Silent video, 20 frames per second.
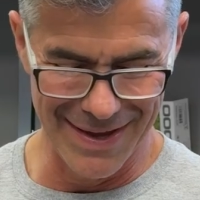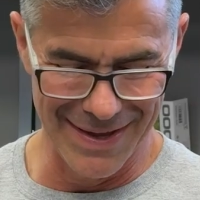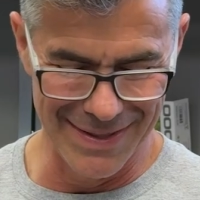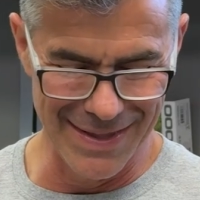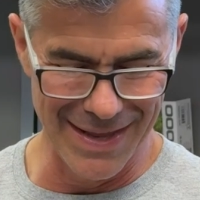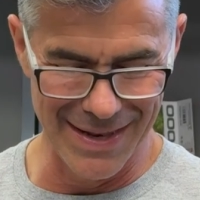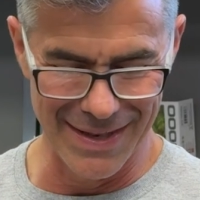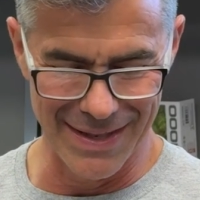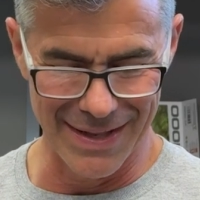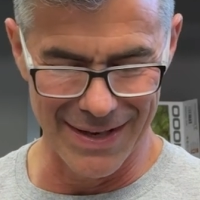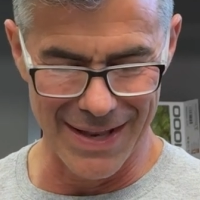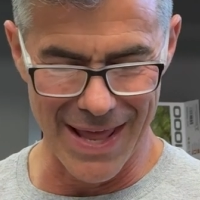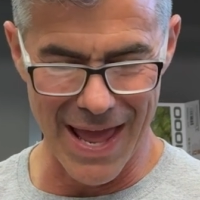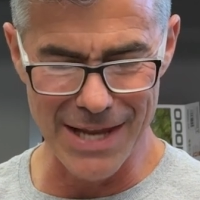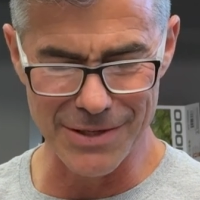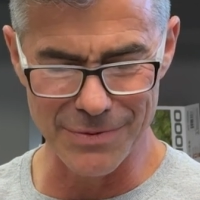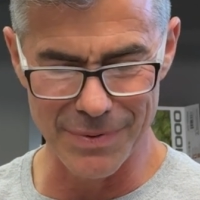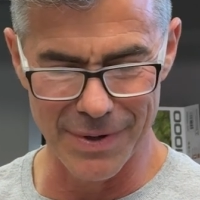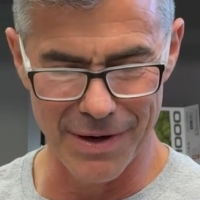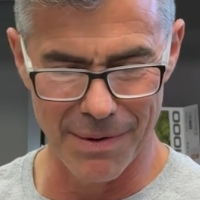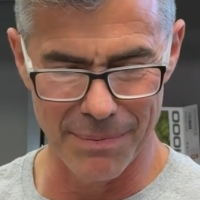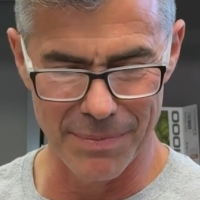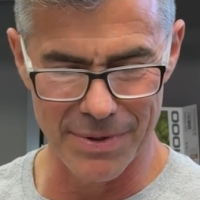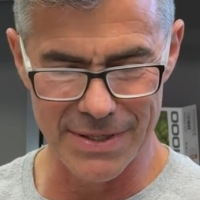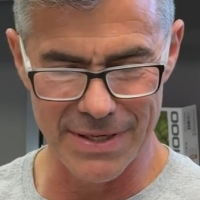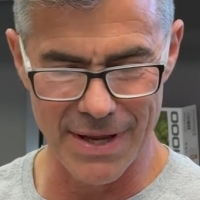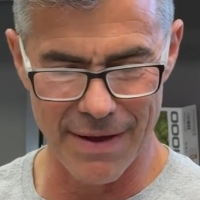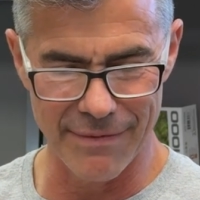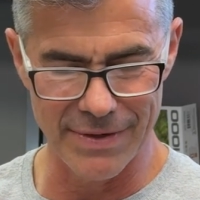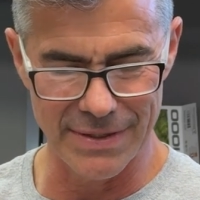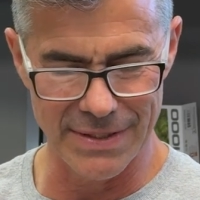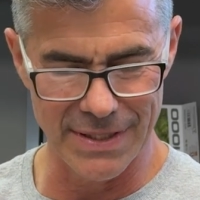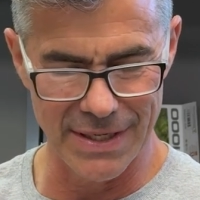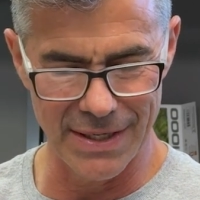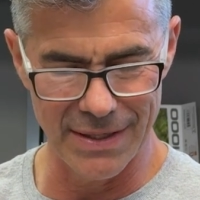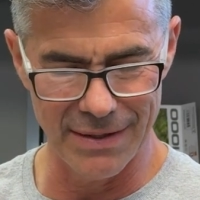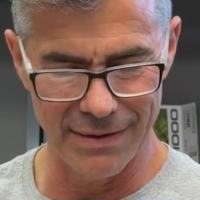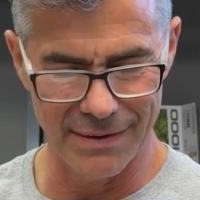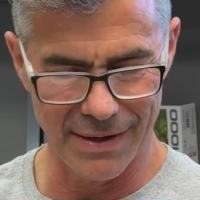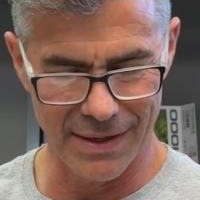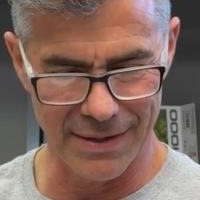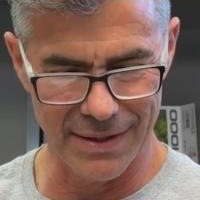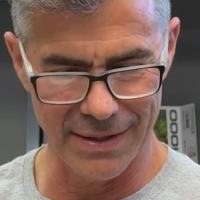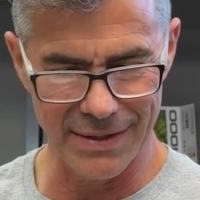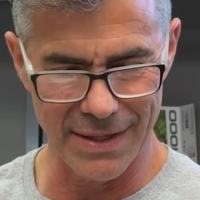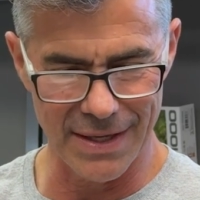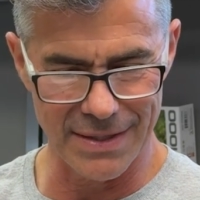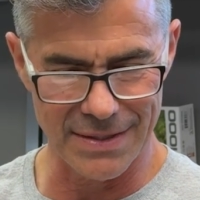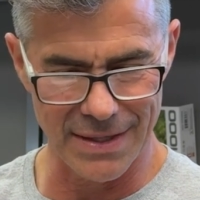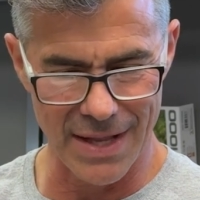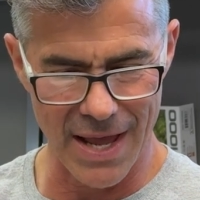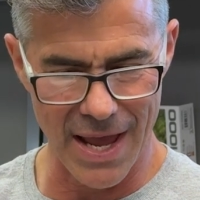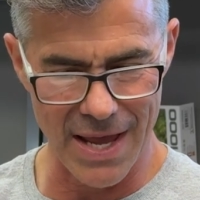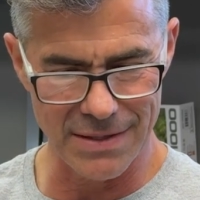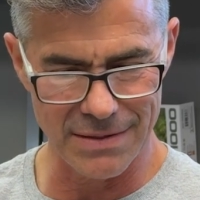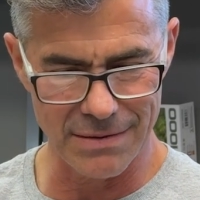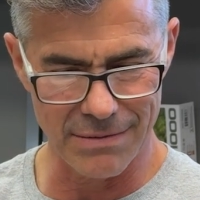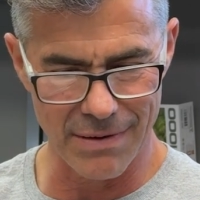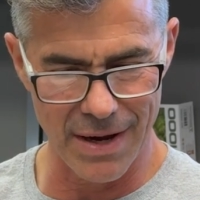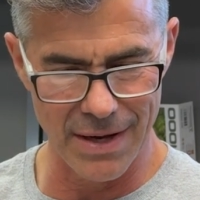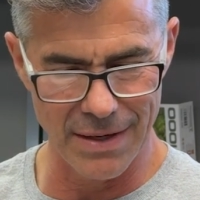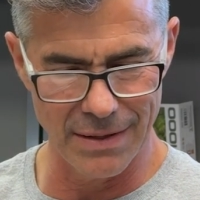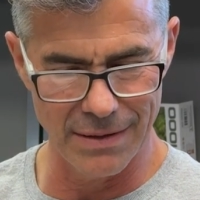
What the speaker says: and then the last one, number 17, I think that's last, right?